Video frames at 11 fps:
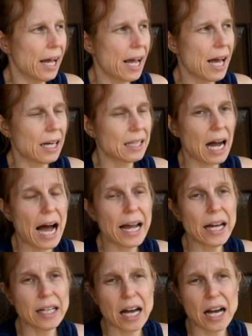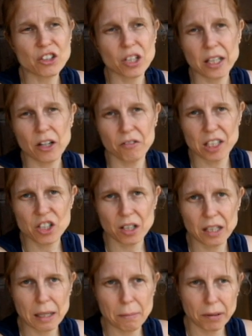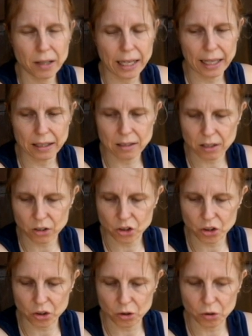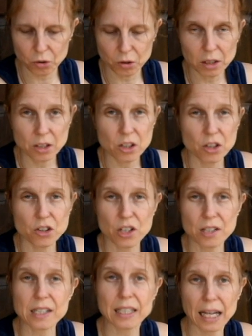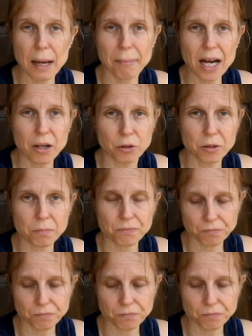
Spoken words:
And I had actually originally planned to just camp out